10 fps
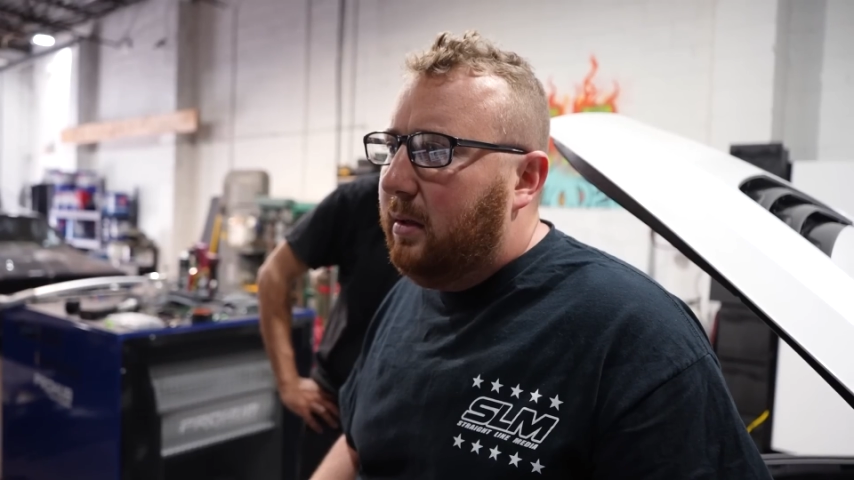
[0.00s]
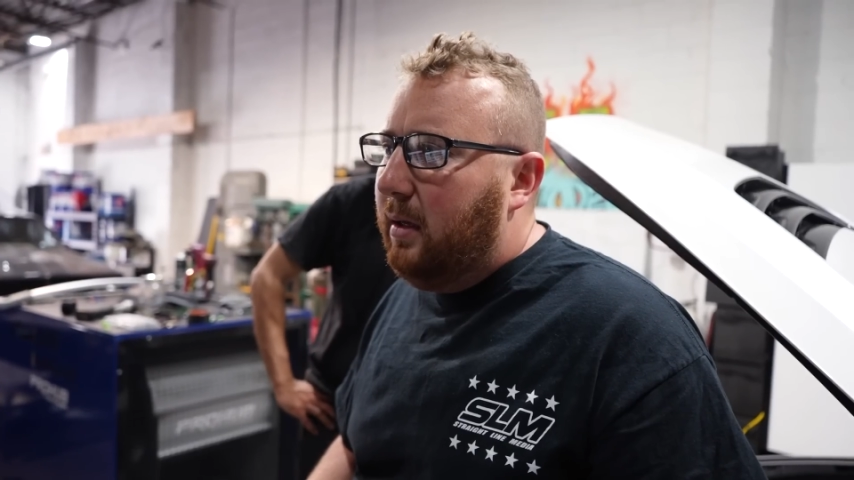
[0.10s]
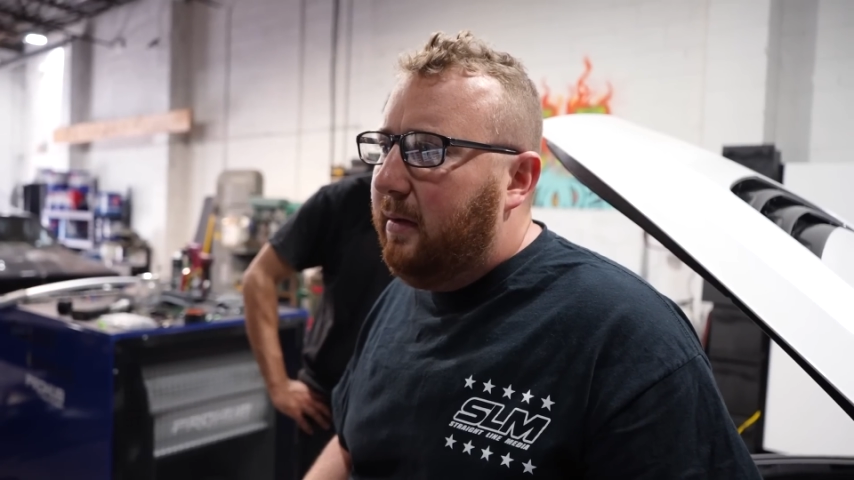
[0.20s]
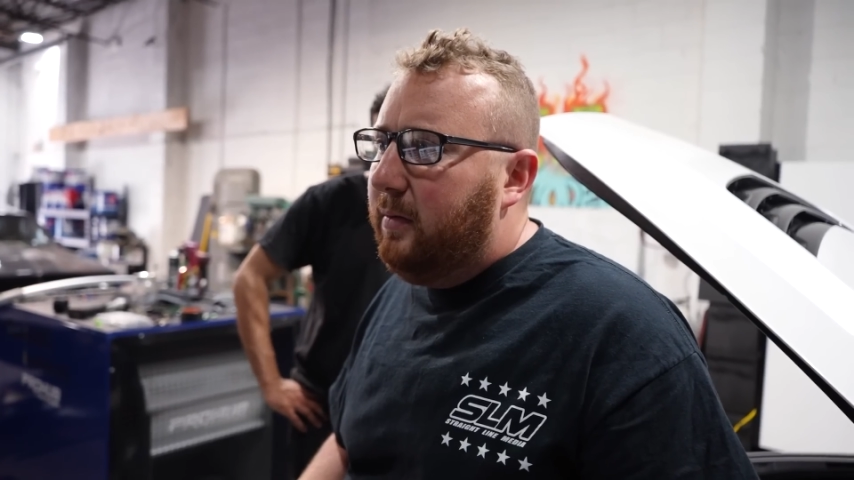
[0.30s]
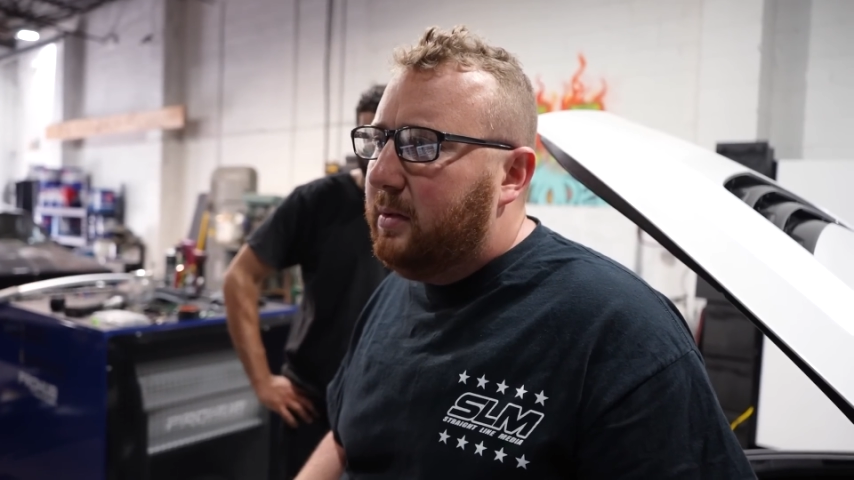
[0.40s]

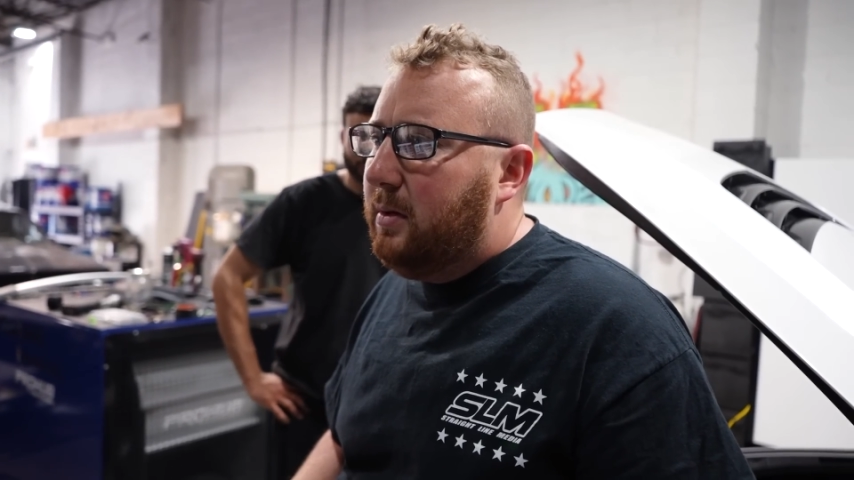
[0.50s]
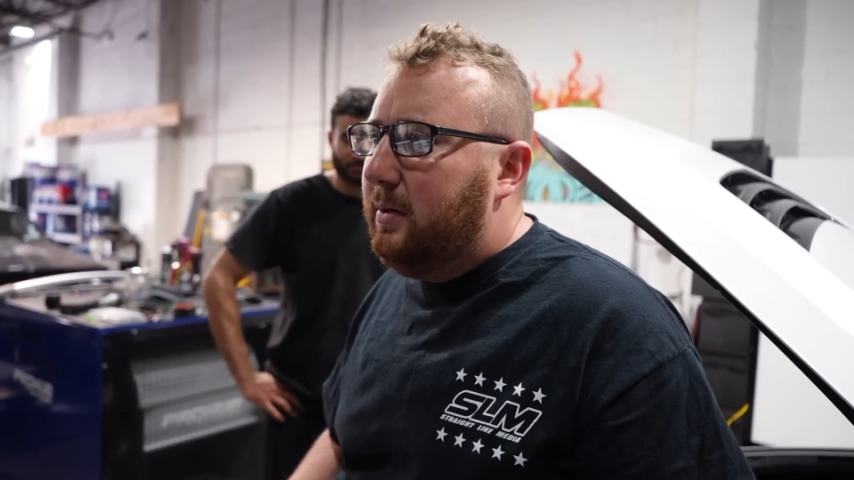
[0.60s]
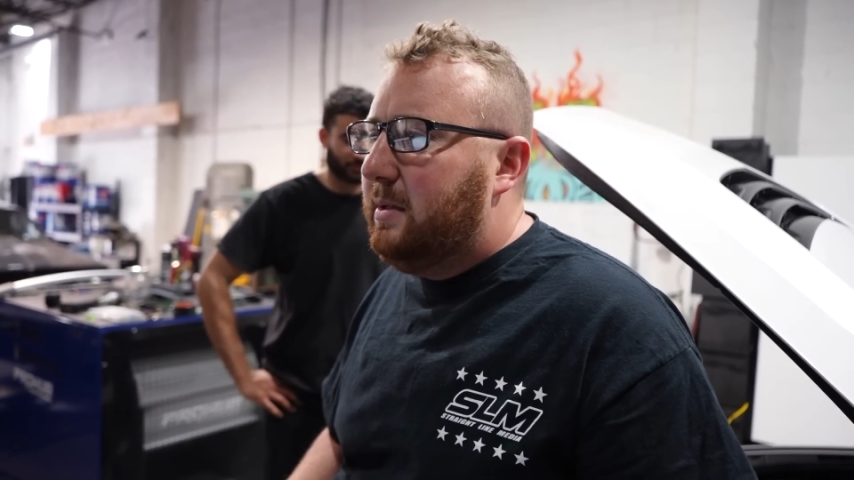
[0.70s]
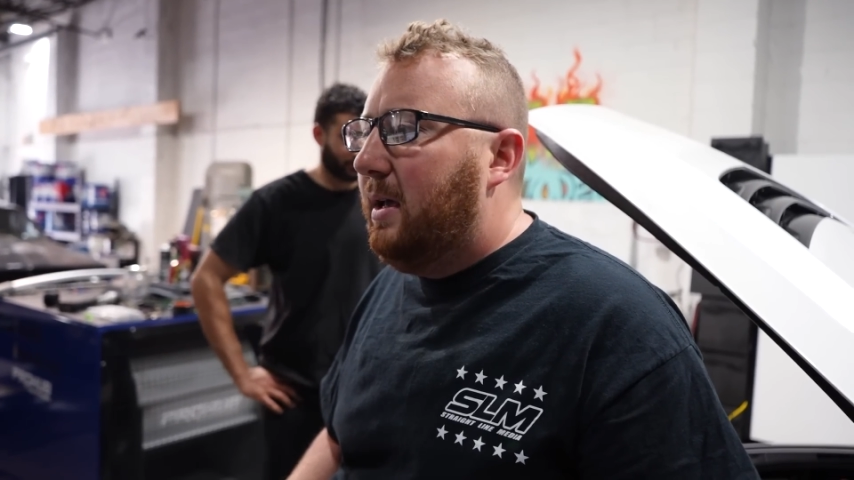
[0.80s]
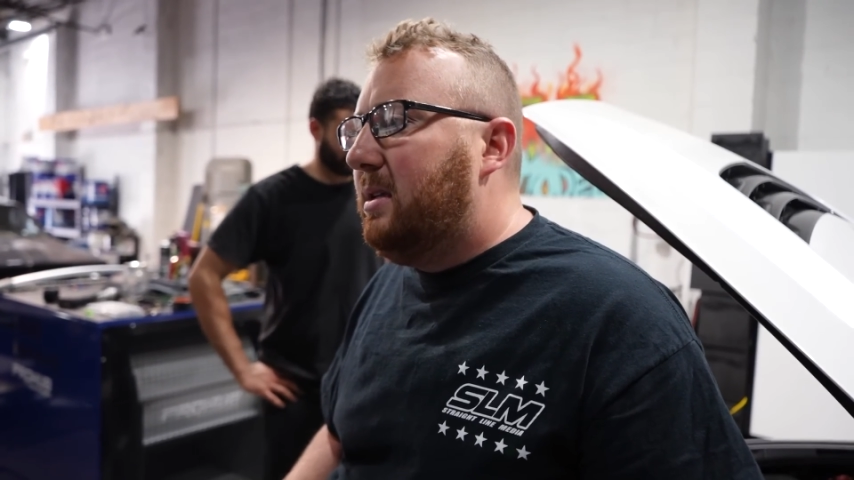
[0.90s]
Everyone's
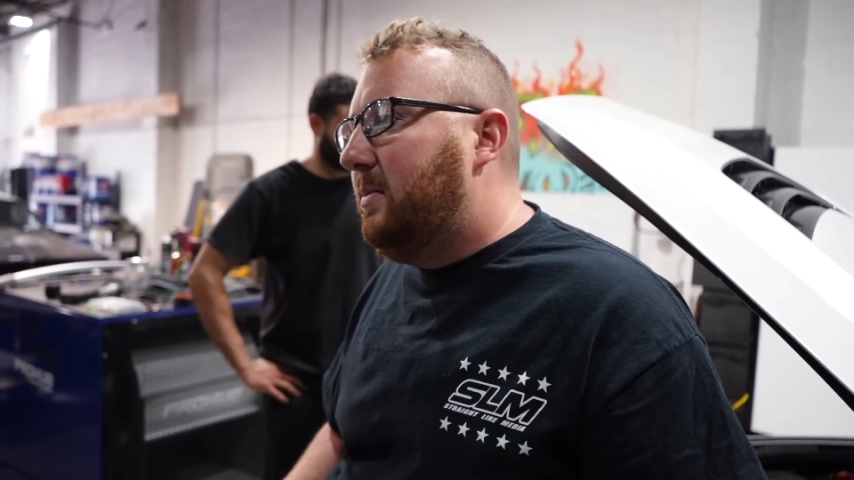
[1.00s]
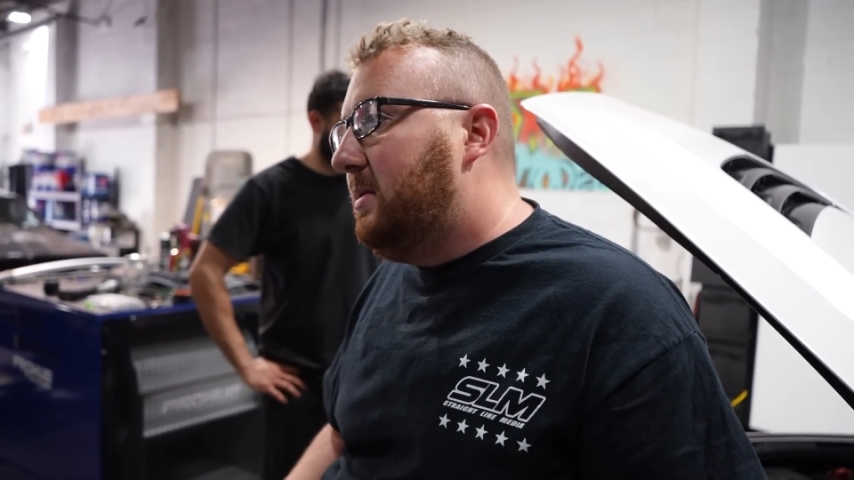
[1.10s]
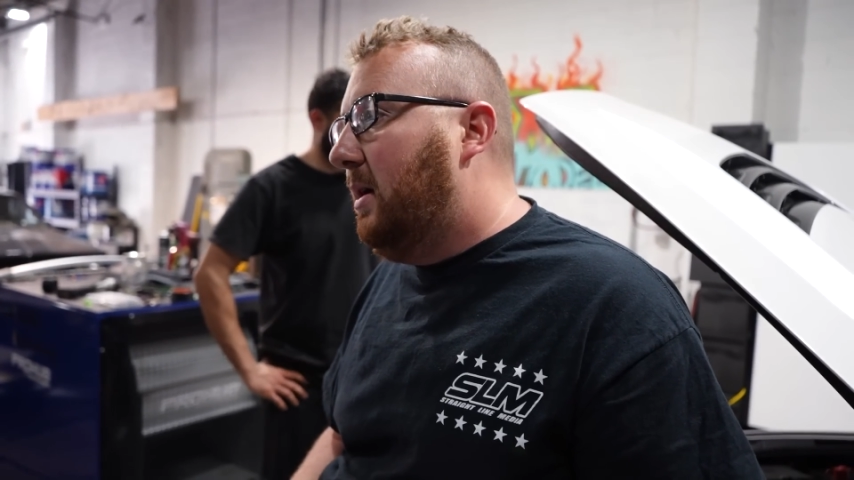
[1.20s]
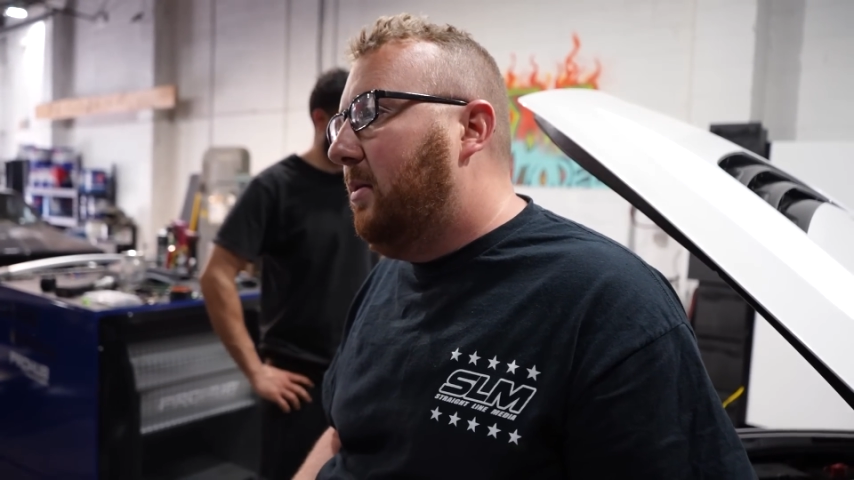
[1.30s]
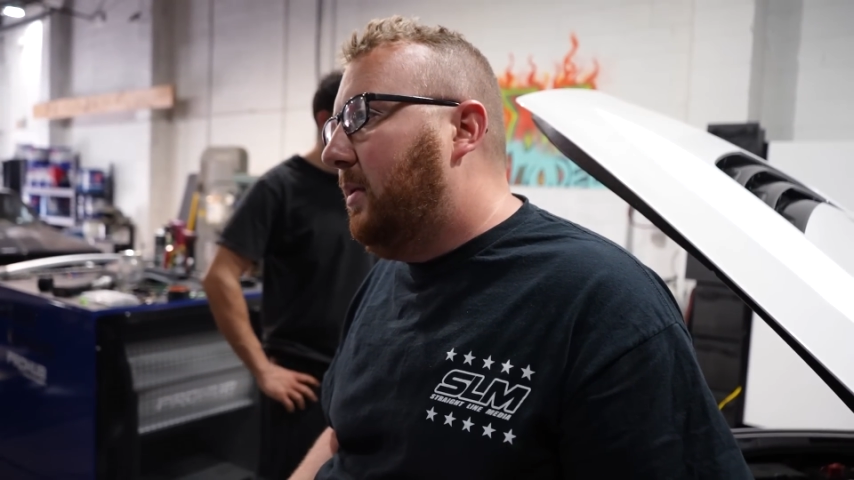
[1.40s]
always asked me,
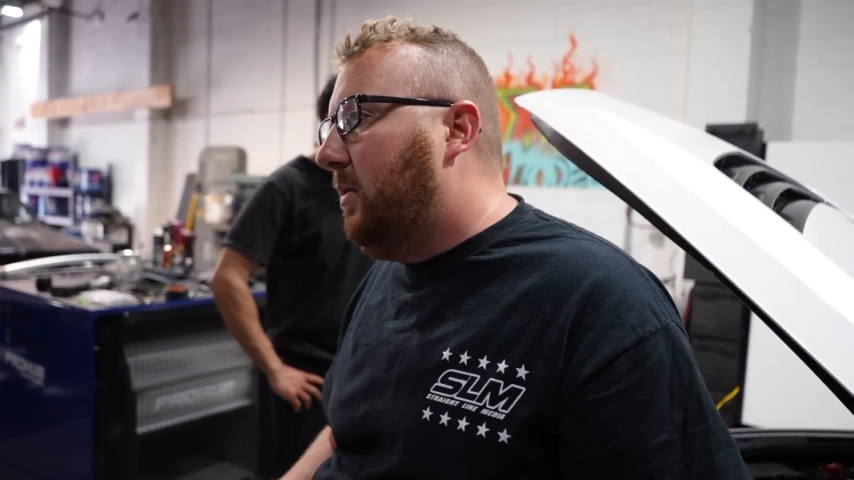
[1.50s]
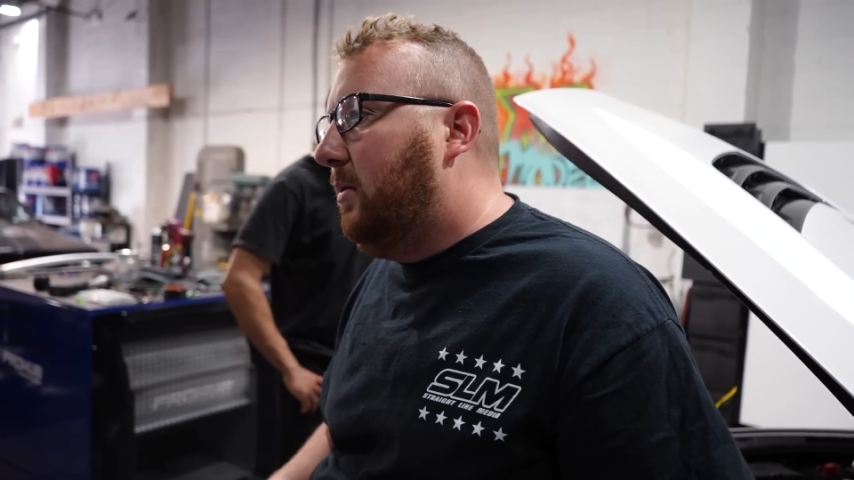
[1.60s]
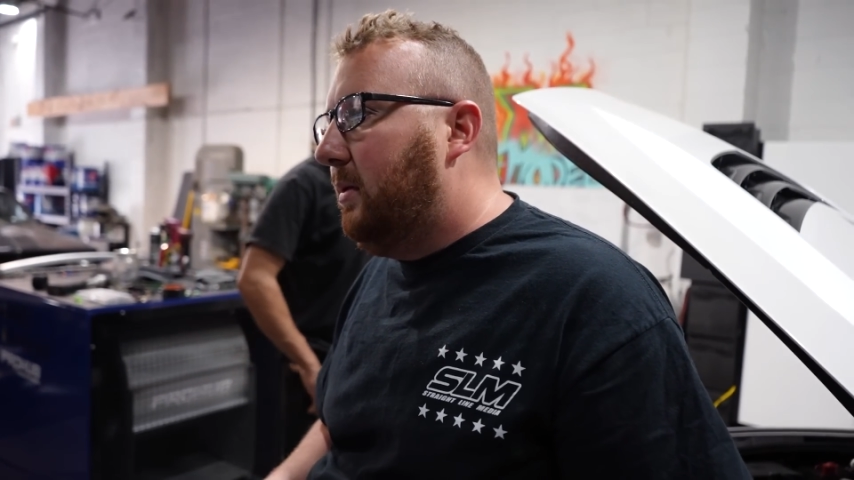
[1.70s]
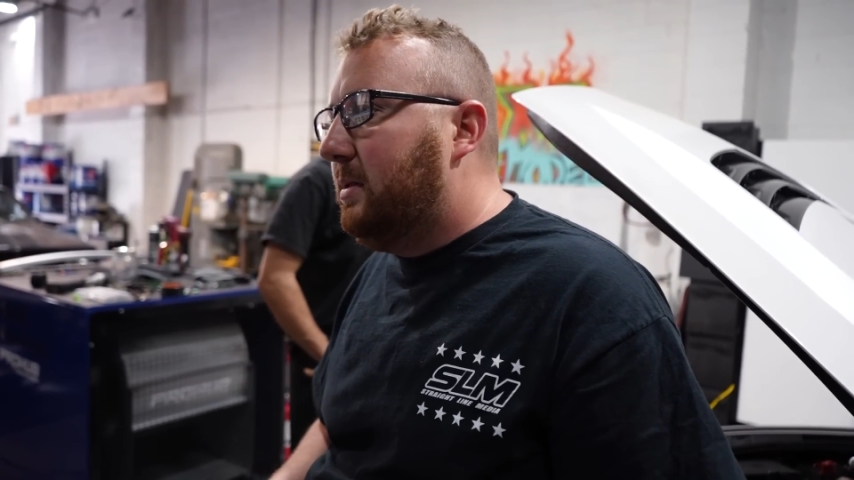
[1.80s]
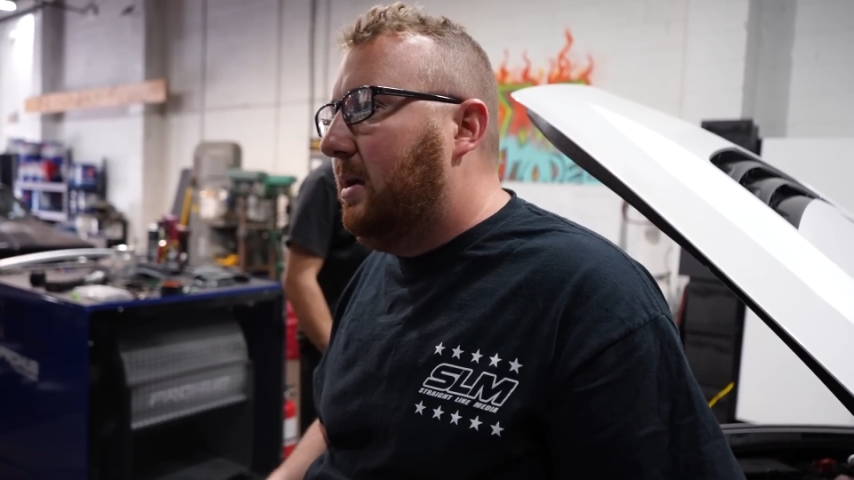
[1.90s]
does it help with
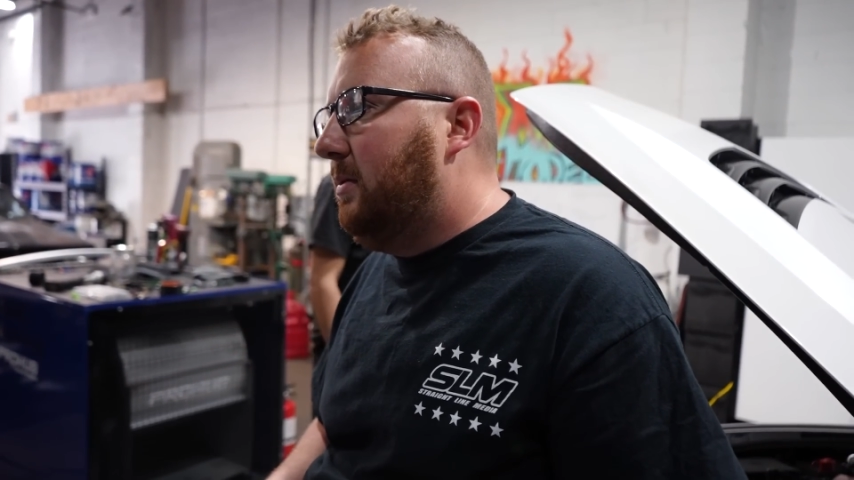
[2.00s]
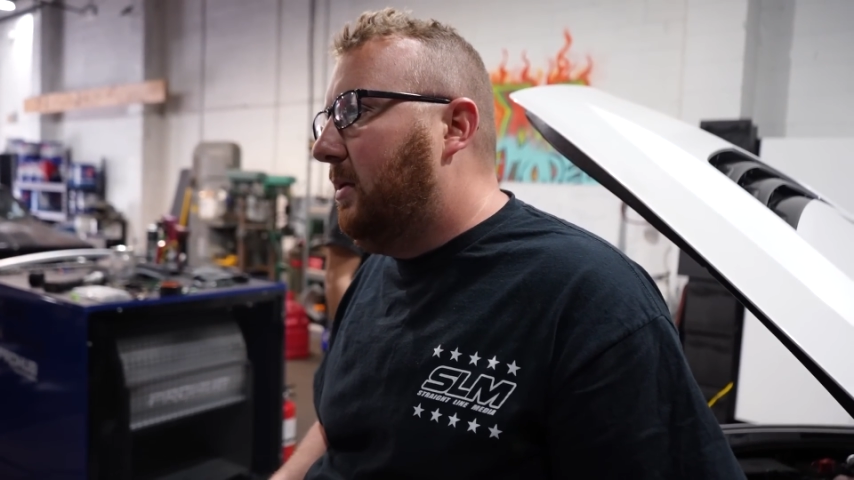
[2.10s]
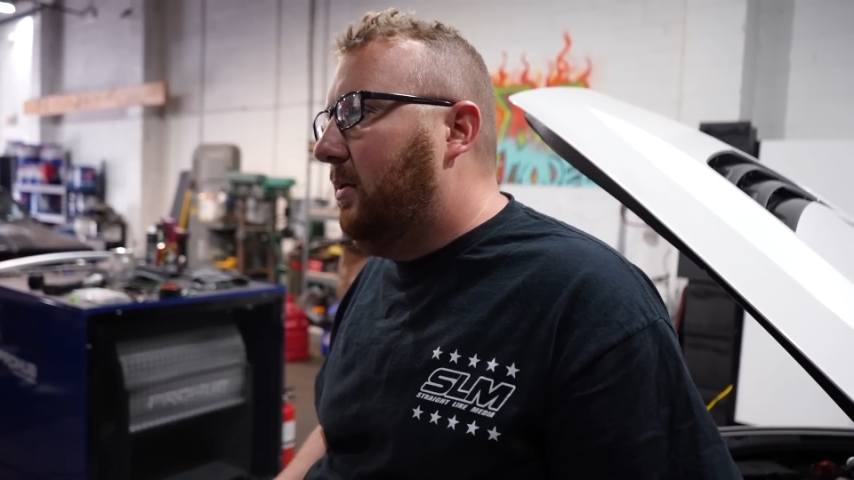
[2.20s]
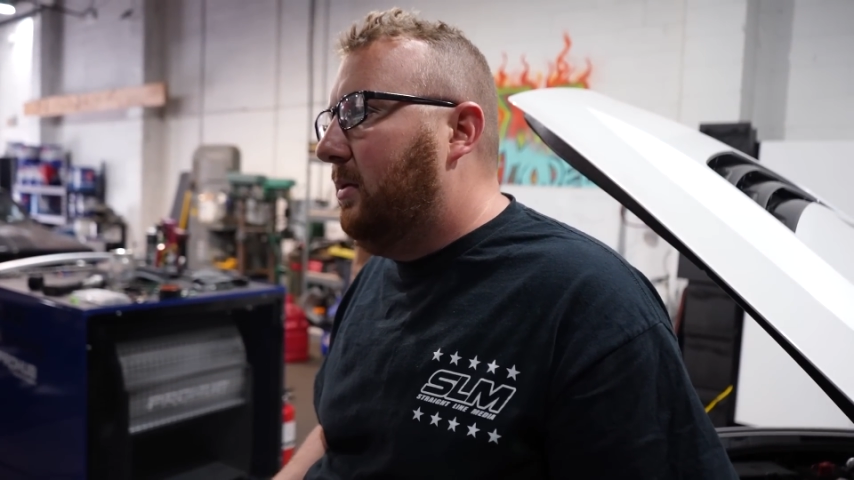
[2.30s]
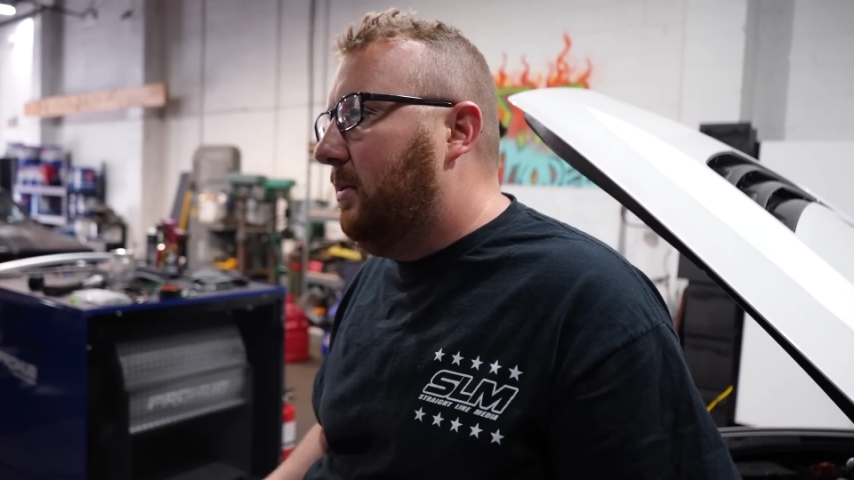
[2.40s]
cooling? Does it help with cooling?